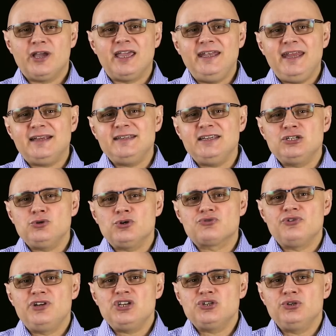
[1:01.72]
are connecting to a
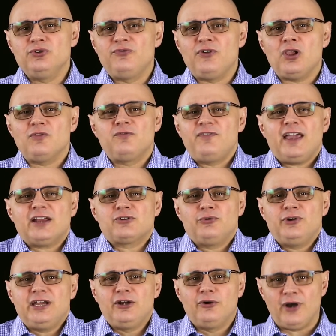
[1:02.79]
tradition of
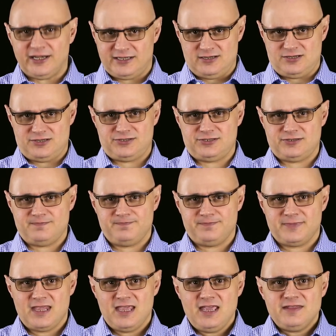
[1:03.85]
olfactory greatness.
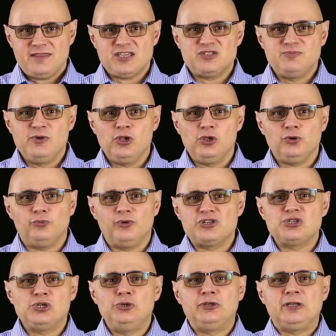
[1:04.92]
They smell
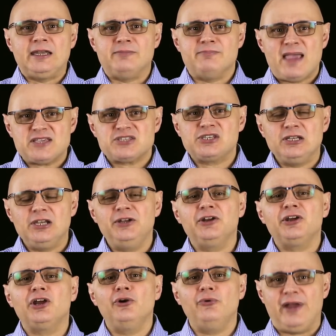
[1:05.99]
resolutely masculine
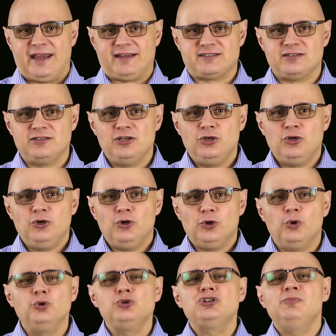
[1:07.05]
and correct,
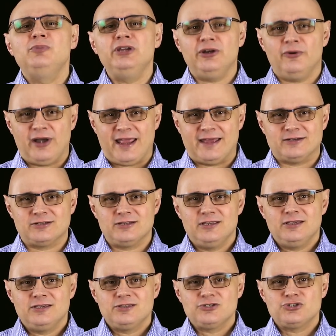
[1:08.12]
good to be around,
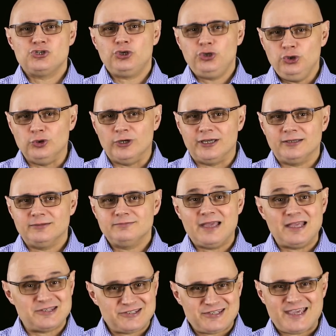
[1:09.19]
secure
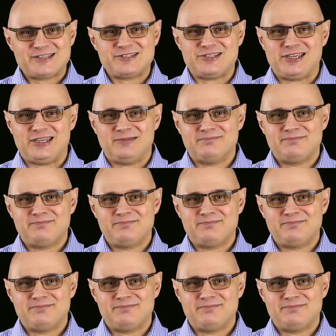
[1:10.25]
and sexy.